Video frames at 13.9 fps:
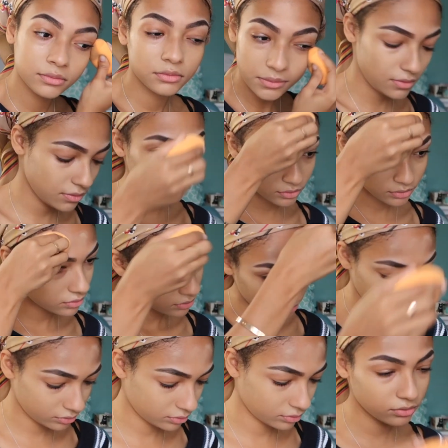As for the
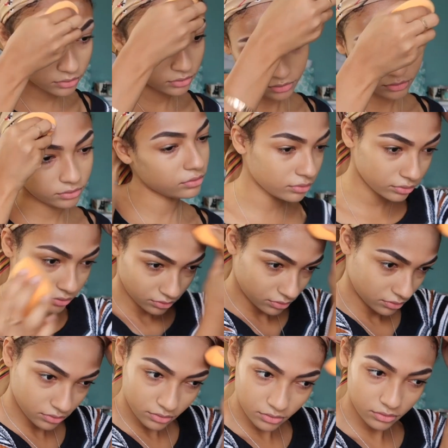coverage of this foundation,
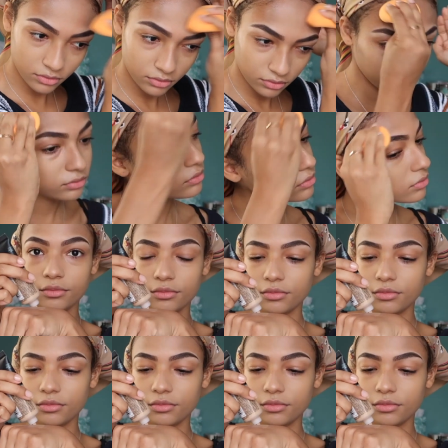it's really good.